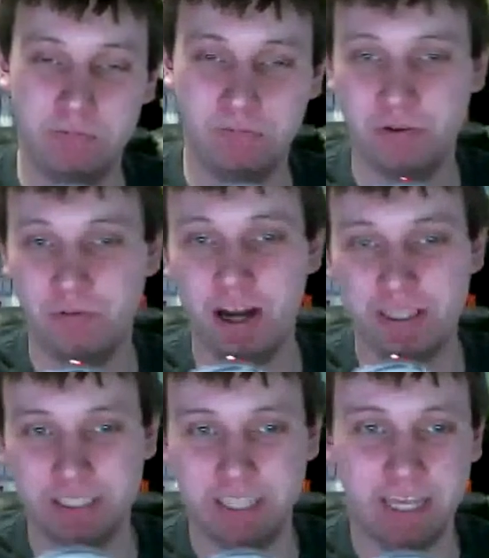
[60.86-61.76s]
when
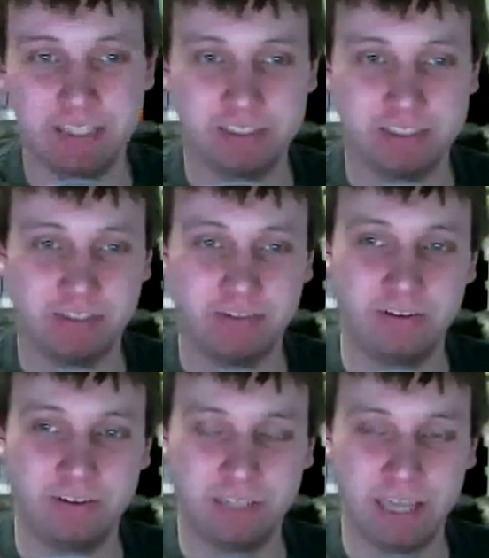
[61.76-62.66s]
watching that. It's just something to
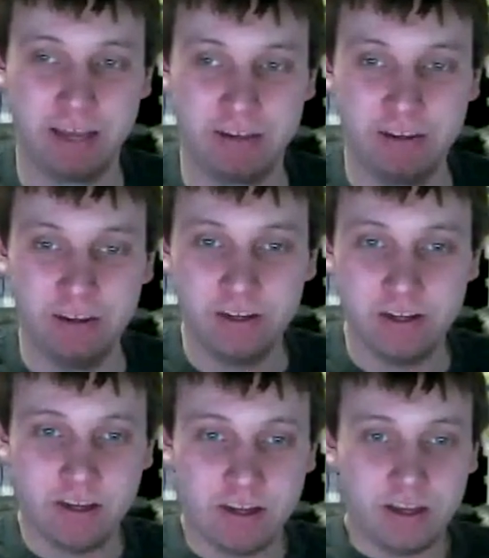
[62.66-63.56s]
look at.
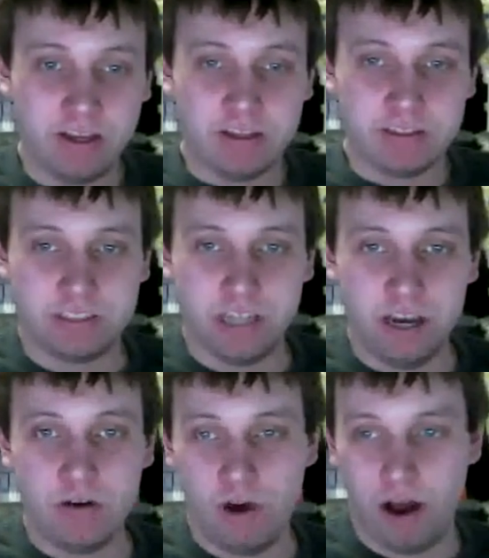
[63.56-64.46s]

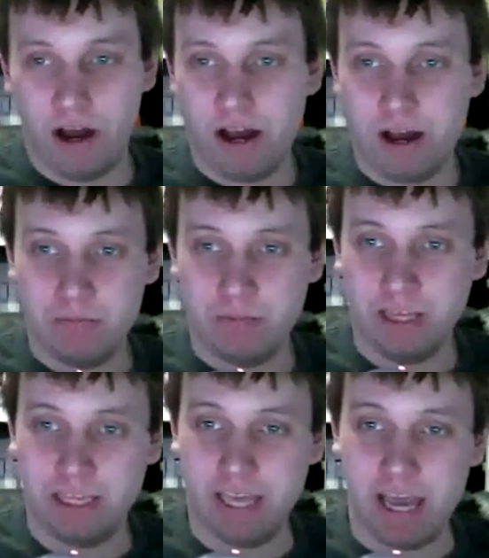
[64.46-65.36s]
So,
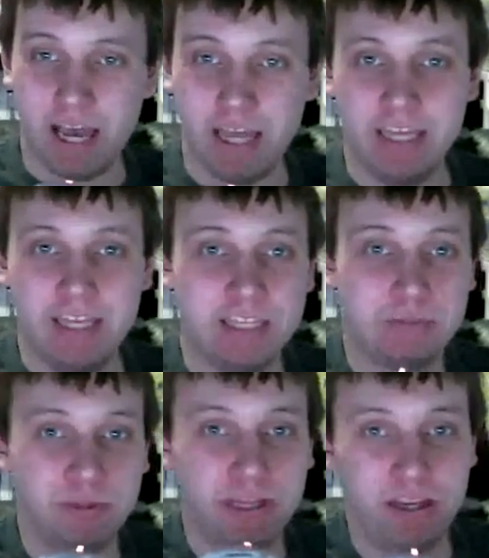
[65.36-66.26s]
yeah, it has been